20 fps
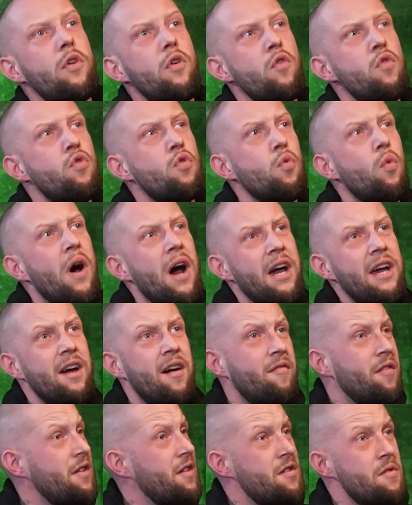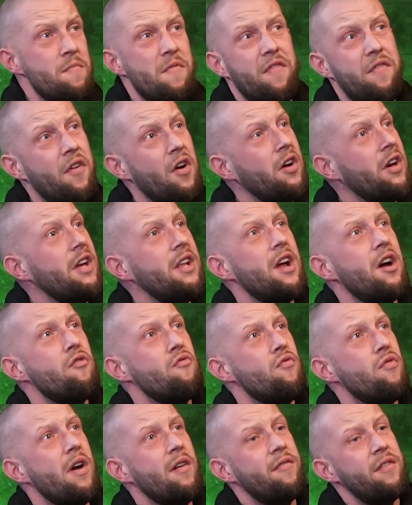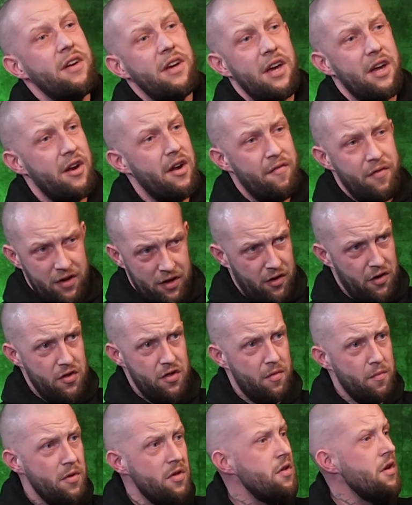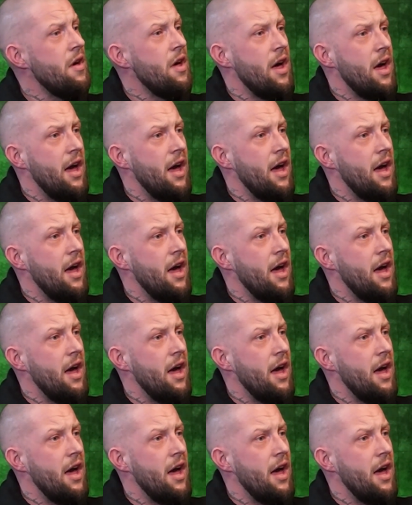So I've had some fucking horrific customers.